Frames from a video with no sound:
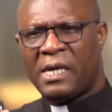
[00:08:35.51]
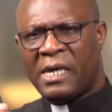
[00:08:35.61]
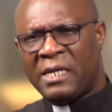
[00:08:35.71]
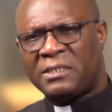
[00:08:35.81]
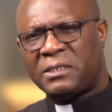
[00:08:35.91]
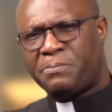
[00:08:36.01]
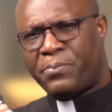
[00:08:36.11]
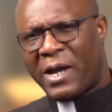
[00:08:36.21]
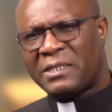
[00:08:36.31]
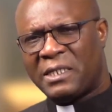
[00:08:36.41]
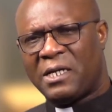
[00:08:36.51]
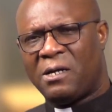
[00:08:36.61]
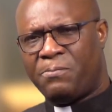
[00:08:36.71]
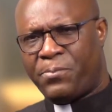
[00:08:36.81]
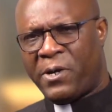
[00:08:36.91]
Its
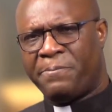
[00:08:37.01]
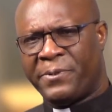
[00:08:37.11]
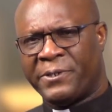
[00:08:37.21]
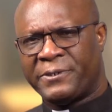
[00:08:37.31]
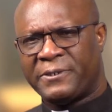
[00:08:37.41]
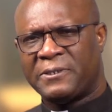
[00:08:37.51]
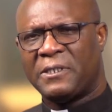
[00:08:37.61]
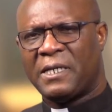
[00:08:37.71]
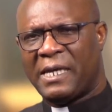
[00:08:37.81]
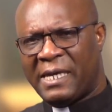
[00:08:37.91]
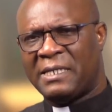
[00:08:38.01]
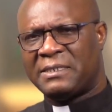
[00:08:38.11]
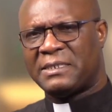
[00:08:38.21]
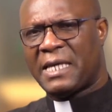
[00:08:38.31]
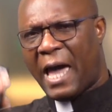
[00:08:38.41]
practical purpose
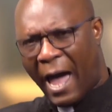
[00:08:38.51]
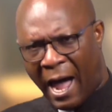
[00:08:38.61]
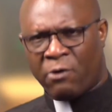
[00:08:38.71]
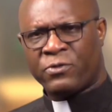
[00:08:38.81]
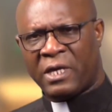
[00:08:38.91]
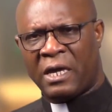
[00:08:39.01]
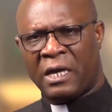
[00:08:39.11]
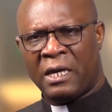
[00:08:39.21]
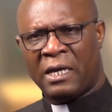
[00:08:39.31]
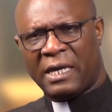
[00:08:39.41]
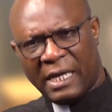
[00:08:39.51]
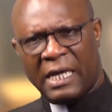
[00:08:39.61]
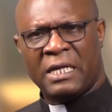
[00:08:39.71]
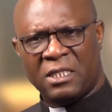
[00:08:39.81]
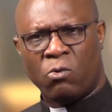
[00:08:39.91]
is out there
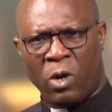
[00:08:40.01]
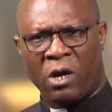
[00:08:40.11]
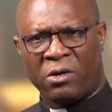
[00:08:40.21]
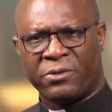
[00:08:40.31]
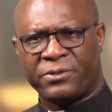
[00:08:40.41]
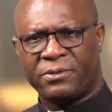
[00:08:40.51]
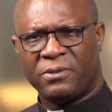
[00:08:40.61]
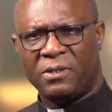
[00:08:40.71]
in the world,